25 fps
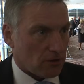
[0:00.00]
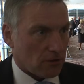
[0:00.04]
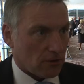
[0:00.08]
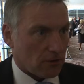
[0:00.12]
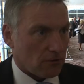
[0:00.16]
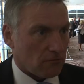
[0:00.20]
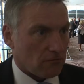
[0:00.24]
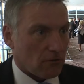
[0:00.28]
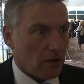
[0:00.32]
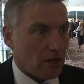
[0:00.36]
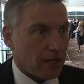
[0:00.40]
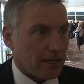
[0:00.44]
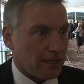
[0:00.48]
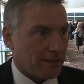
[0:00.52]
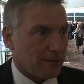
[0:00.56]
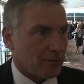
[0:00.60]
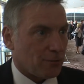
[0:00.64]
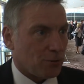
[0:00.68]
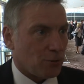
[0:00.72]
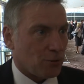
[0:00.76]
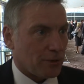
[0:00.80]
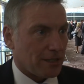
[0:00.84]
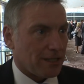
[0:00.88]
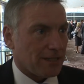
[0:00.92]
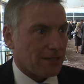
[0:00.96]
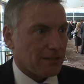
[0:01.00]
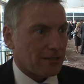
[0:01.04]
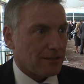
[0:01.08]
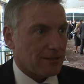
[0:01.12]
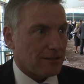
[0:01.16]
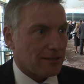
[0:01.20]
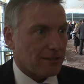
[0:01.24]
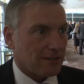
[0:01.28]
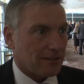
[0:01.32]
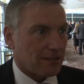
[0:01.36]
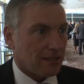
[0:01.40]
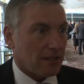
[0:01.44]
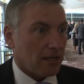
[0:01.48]
to the right
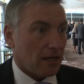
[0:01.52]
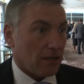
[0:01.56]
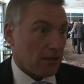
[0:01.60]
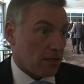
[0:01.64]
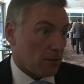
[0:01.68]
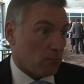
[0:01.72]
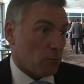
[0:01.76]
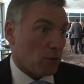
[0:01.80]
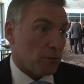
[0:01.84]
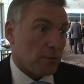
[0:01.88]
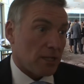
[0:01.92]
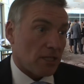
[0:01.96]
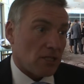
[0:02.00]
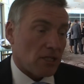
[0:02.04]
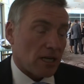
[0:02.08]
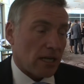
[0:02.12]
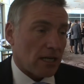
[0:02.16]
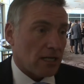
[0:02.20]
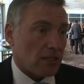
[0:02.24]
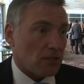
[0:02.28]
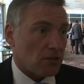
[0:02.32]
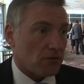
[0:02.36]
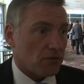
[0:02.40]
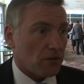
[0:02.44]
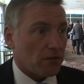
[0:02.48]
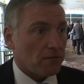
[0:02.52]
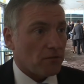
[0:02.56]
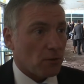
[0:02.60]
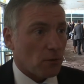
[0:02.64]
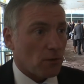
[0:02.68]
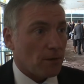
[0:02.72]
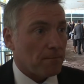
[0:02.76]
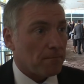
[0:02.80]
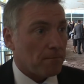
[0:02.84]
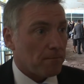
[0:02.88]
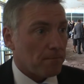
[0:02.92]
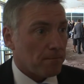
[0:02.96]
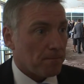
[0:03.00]
audience, I think, will be a challenge for
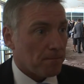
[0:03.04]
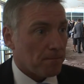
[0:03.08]
everyone.